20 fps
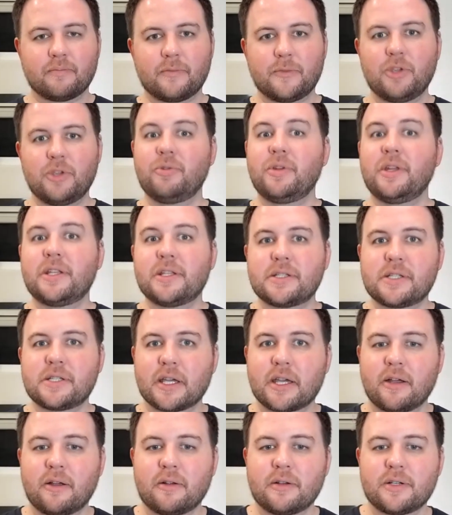need to
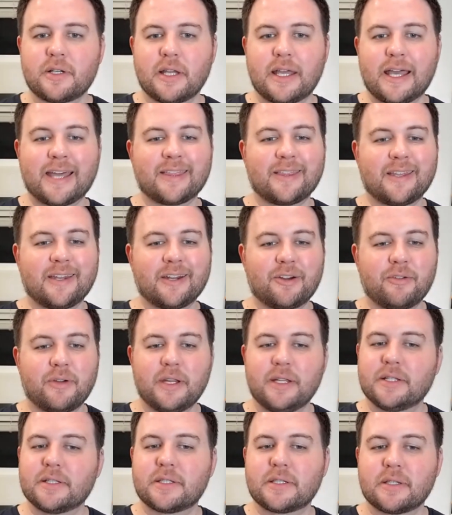check out Athletic
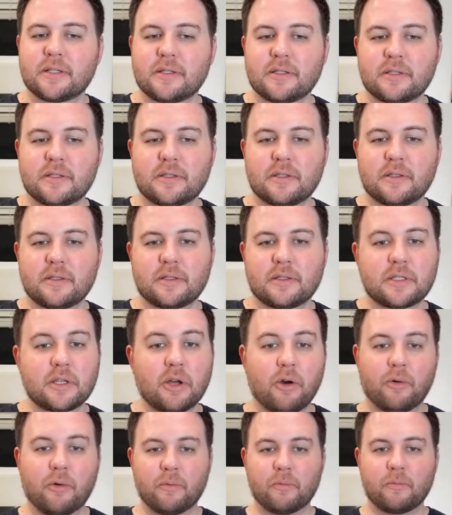Greens.
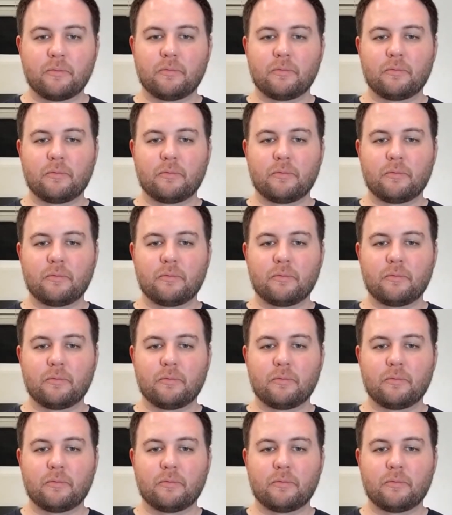So